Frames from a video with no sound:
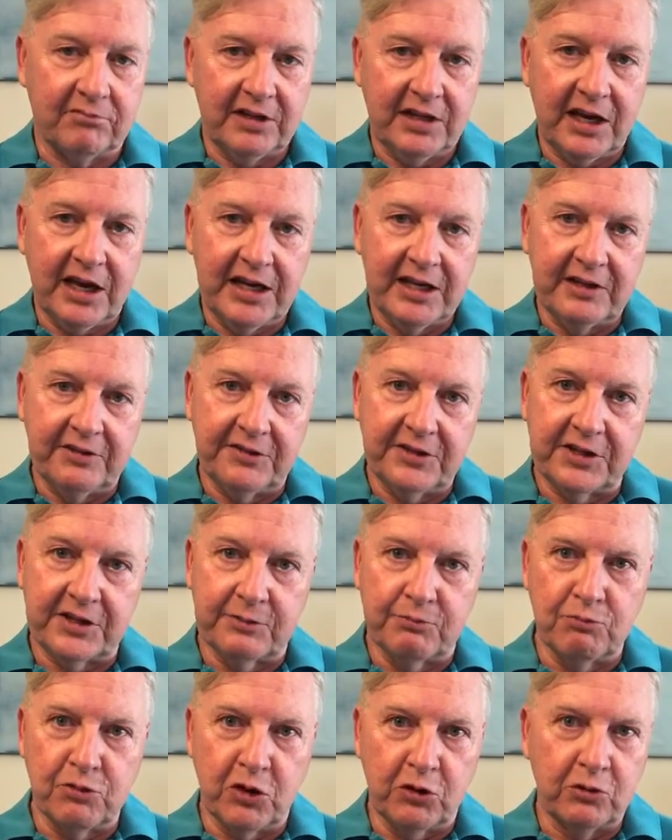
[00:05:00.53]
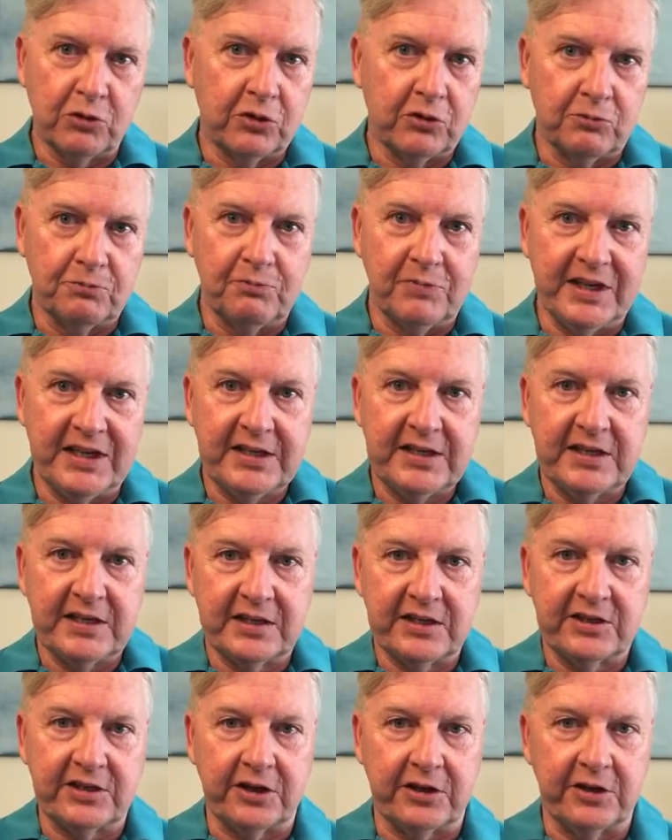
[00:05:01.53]
kind of smoke or mist
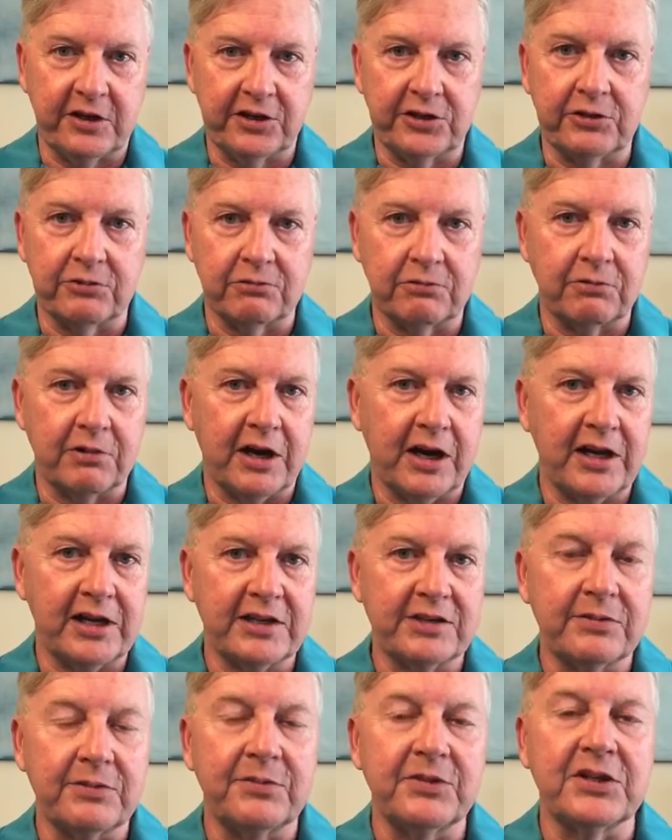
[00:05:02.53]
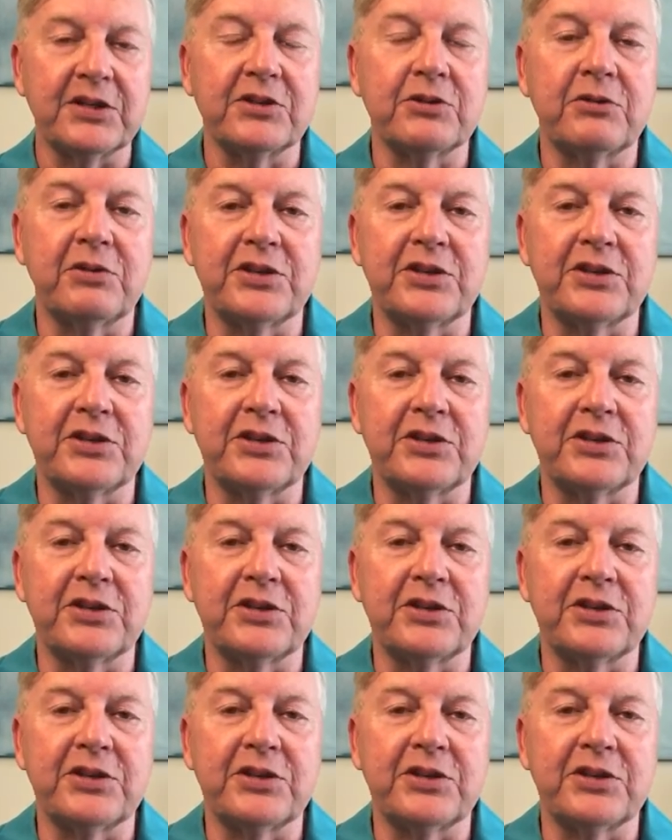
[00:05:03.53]
started to rise from this